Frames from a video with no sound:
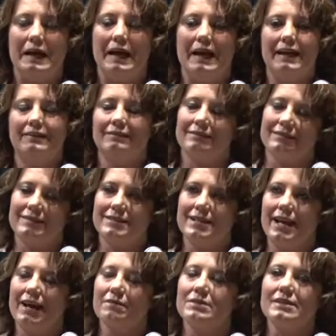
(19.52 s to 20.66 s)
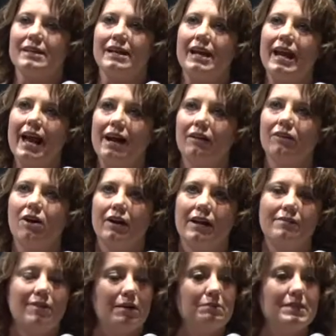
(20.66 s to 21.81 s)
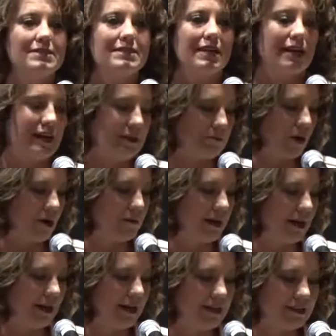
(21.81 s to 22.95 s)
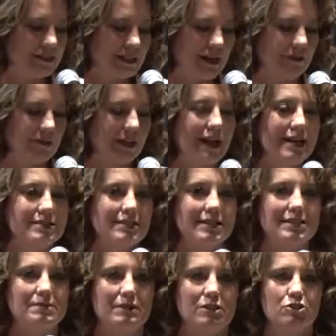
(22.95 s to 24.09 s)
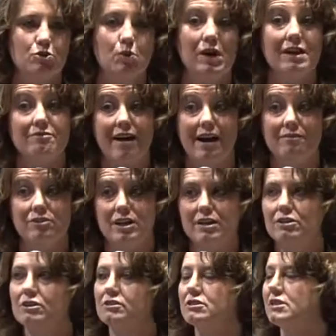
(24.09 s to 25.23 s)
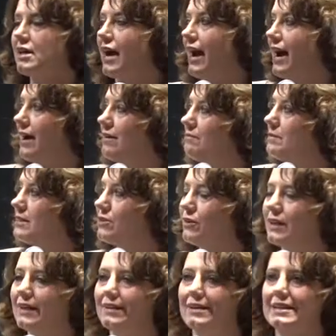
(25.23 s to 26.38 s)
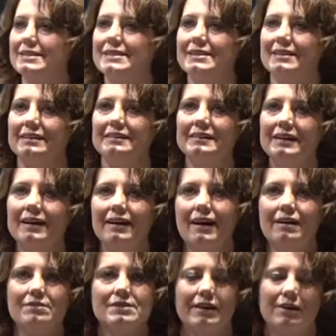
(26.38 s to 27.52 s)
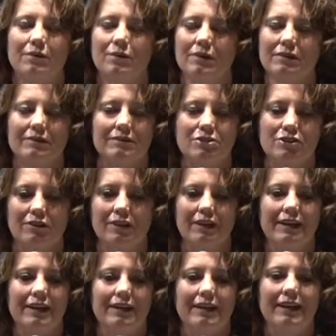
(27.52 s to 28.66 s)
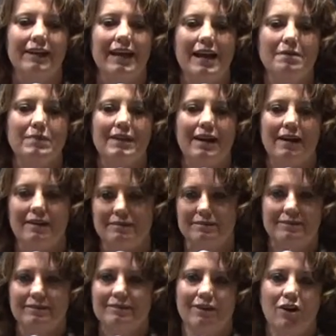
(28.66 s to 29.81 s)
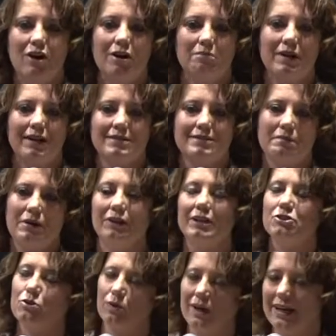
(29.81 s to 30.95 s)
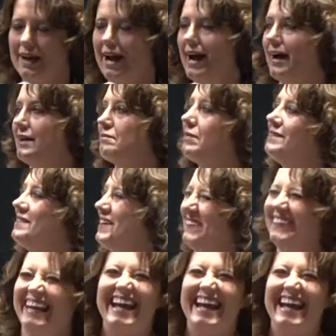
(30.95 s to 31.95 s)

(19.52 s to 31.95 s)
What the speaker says: And today I was thinking, how long have I been studying probiotics? And I realized it's been 25 years that I have been doing this. And I was like, well, surely it can't be that long because I'm only 29, but no.